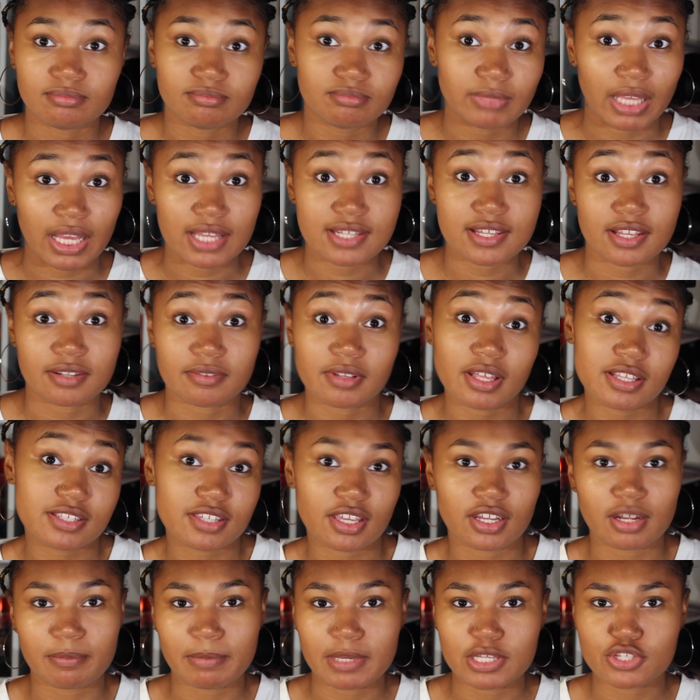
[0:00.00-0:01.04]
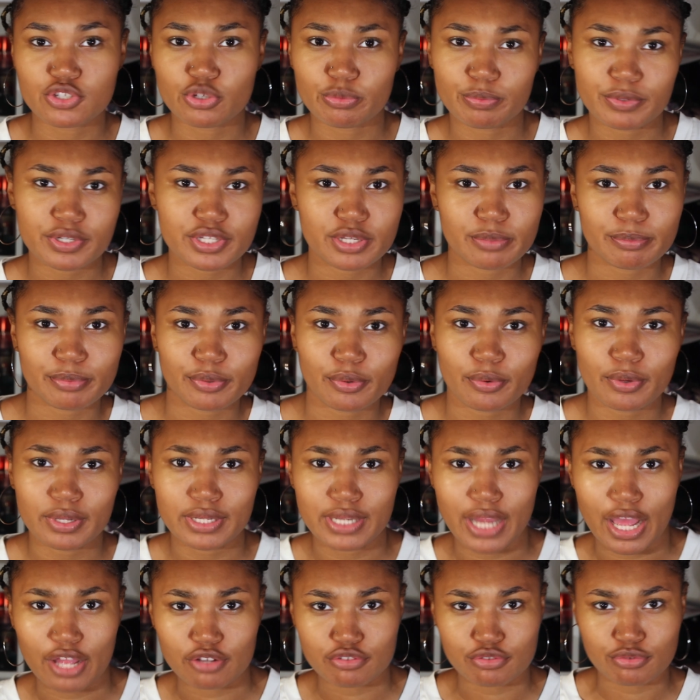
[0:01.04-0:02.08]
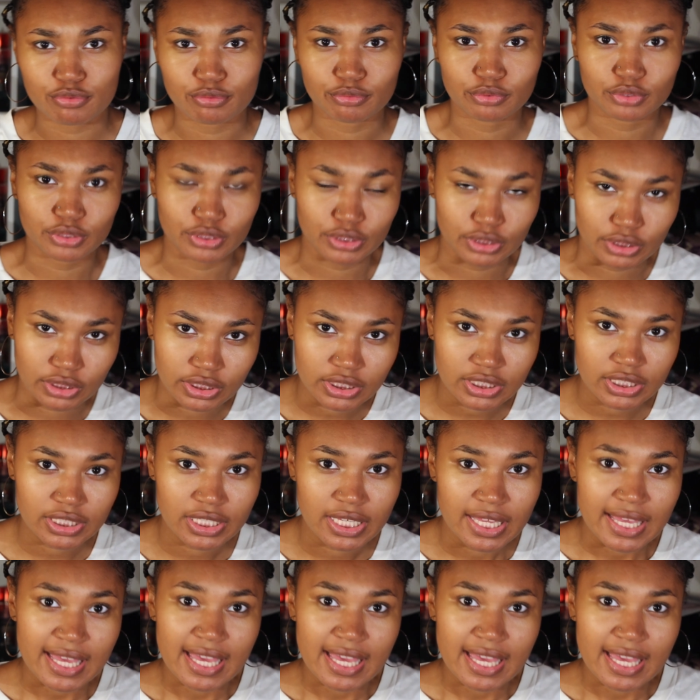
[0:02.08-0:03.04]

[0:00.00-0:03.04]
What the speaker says: like I said, it's gonna be a super simple natural look.